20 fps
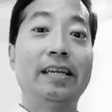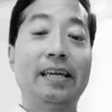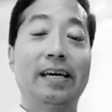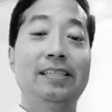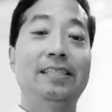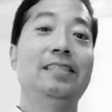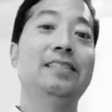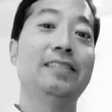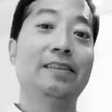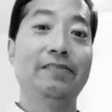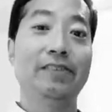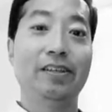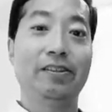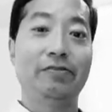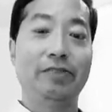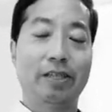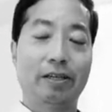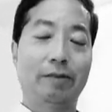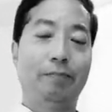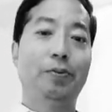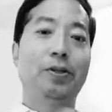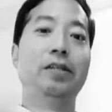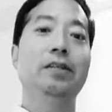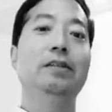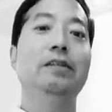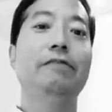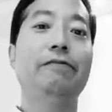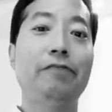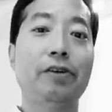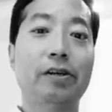in 1973.
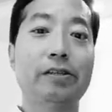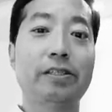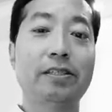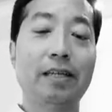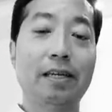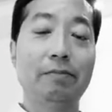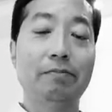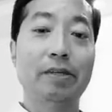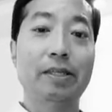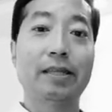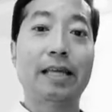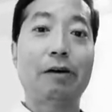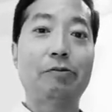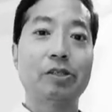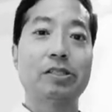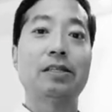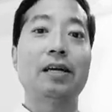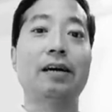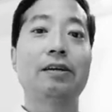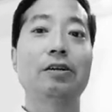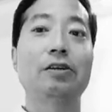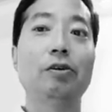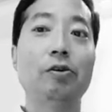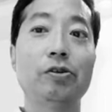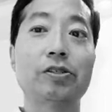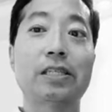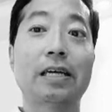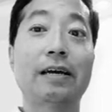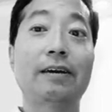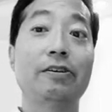Completely false statement. That was not a
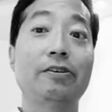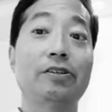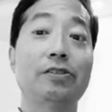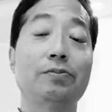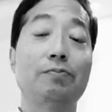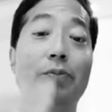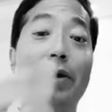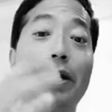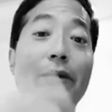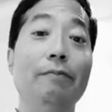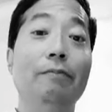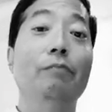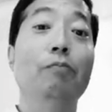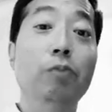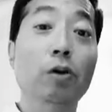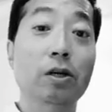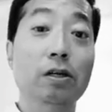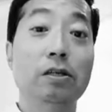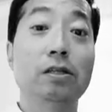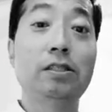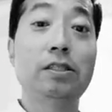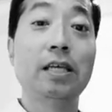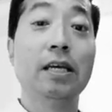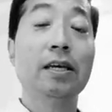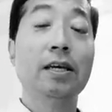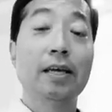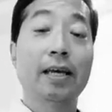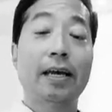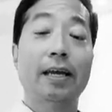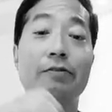gold standard. It was Bretton Woods,
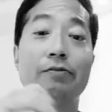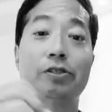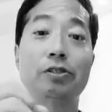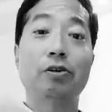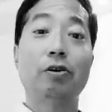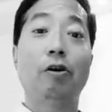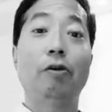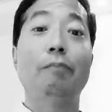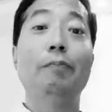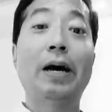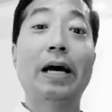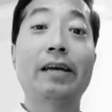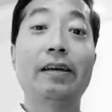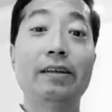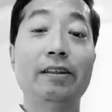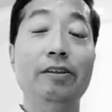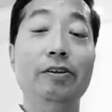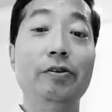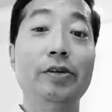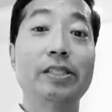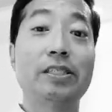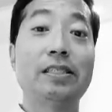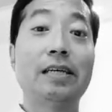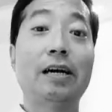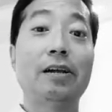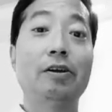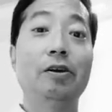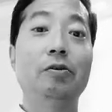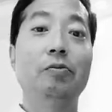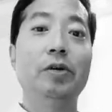and it was gold backing the U.S.
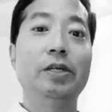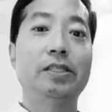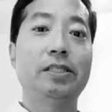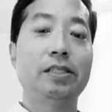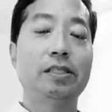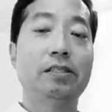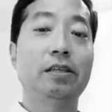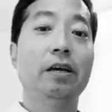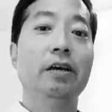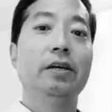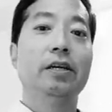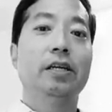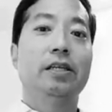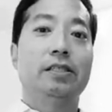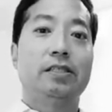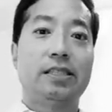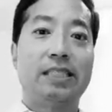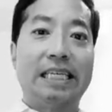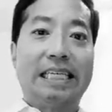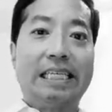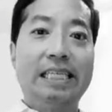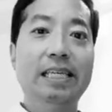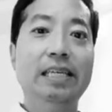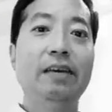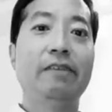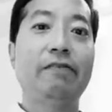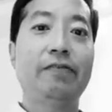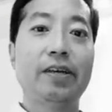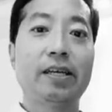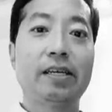dollar, which is
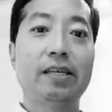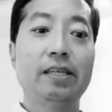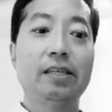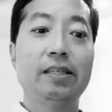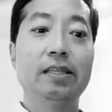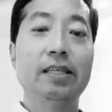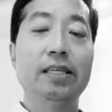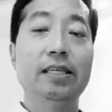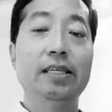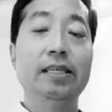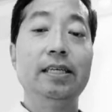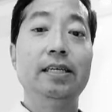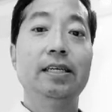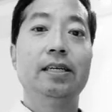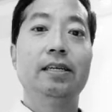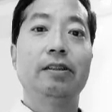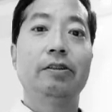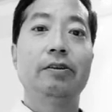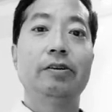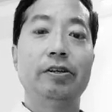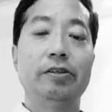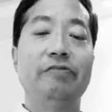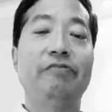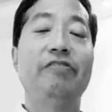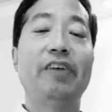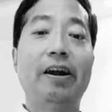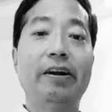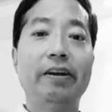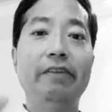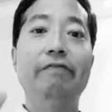there are
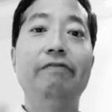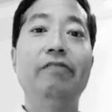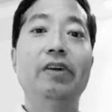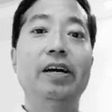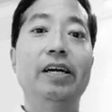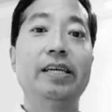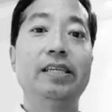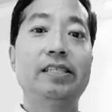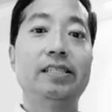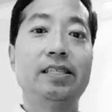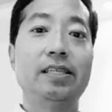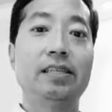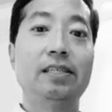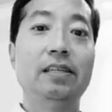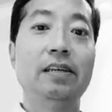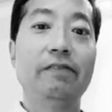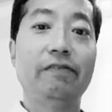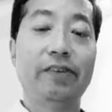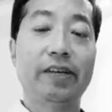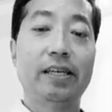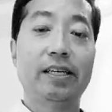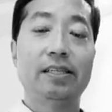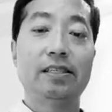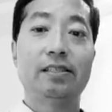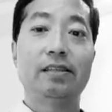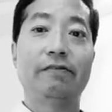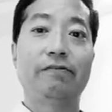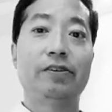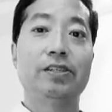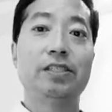very, very
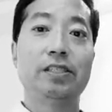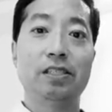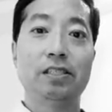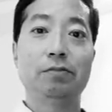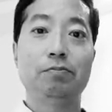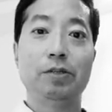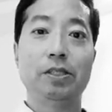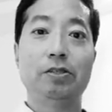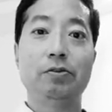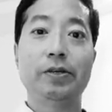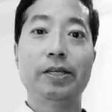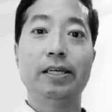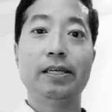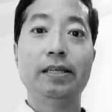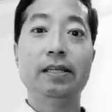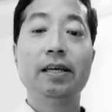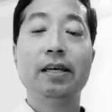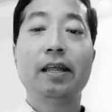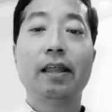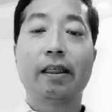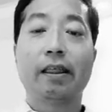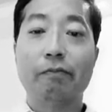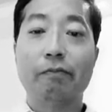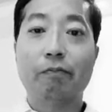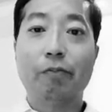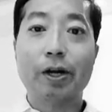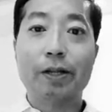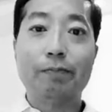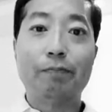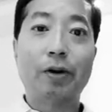significant differences between
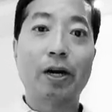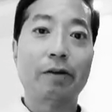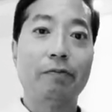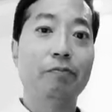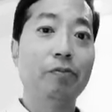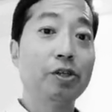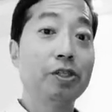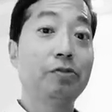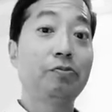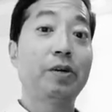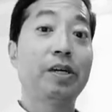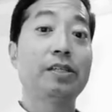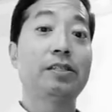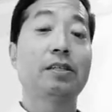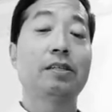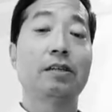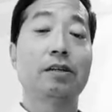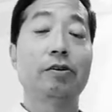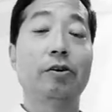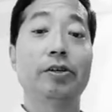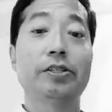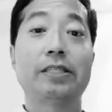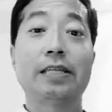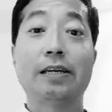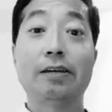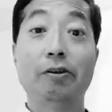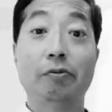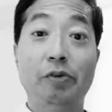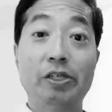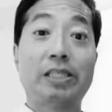what Bretton Woods was and the gold
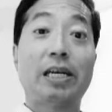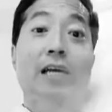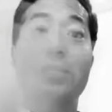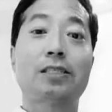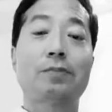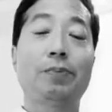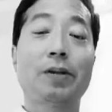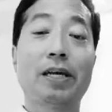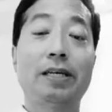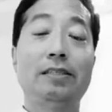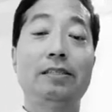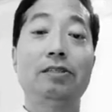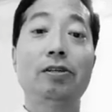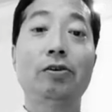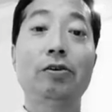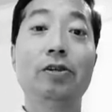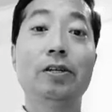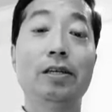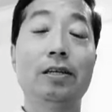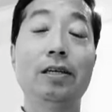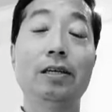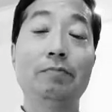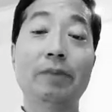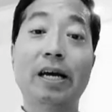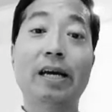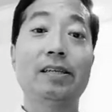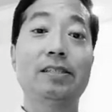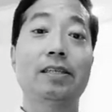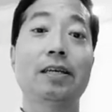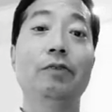standard, which I explain totally in
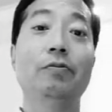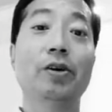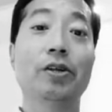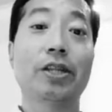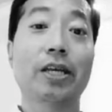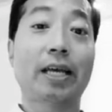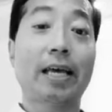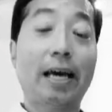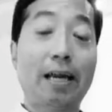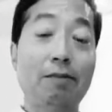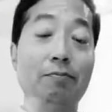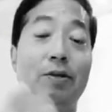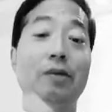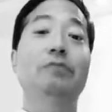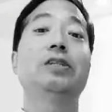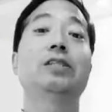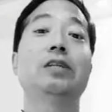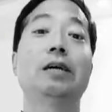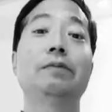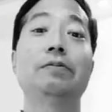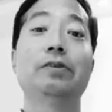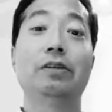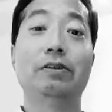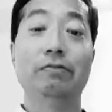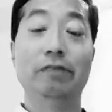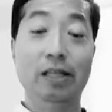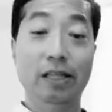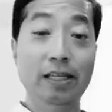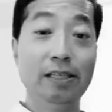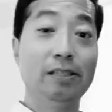my SK Wealth Academy, which I'm going
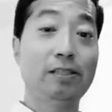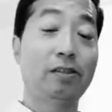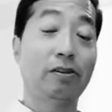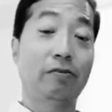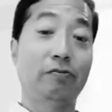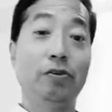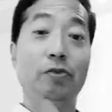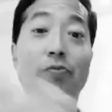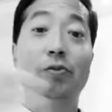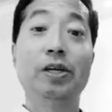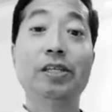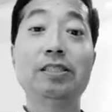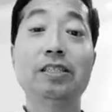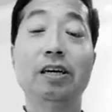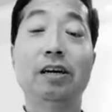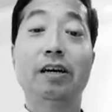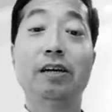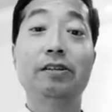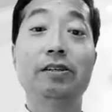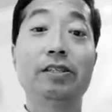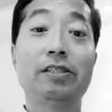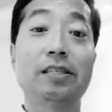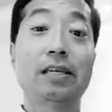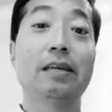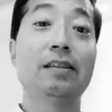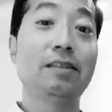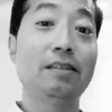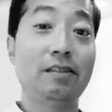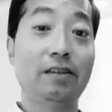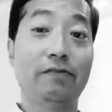to release. So if you want to
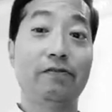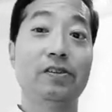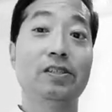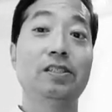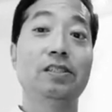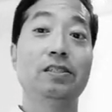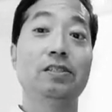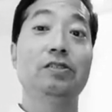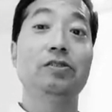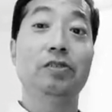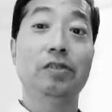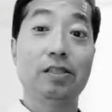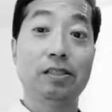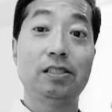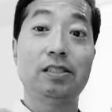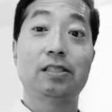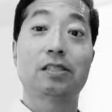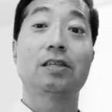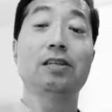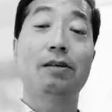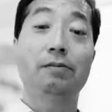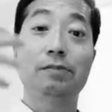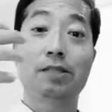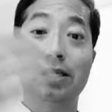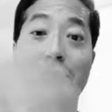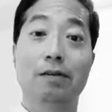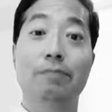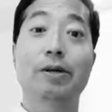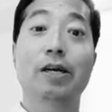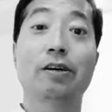understand the differences, you can just come
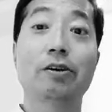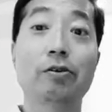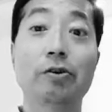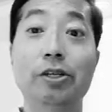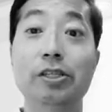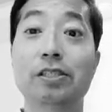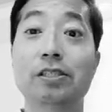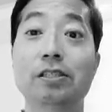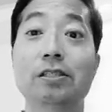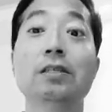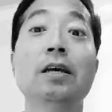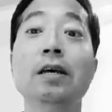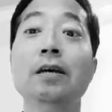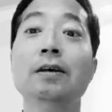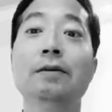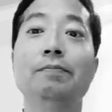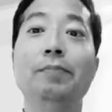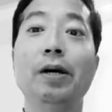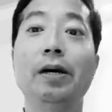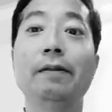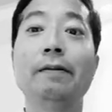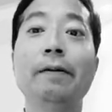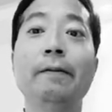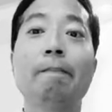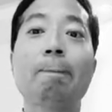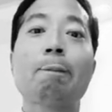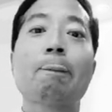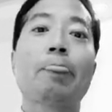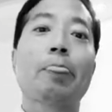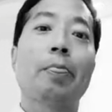take my courses. But
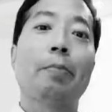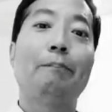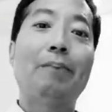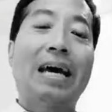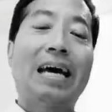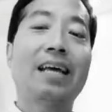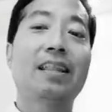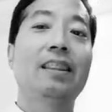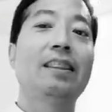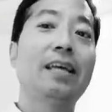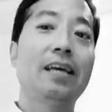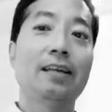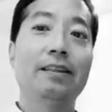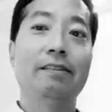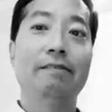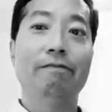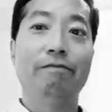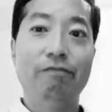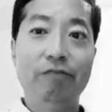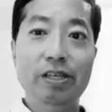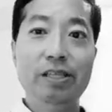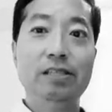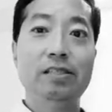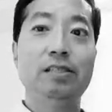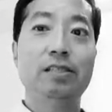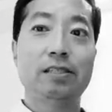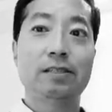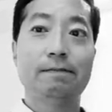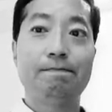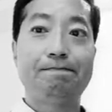back then, the
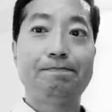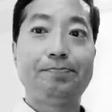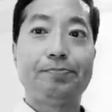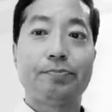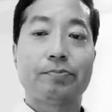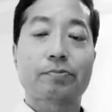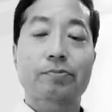reason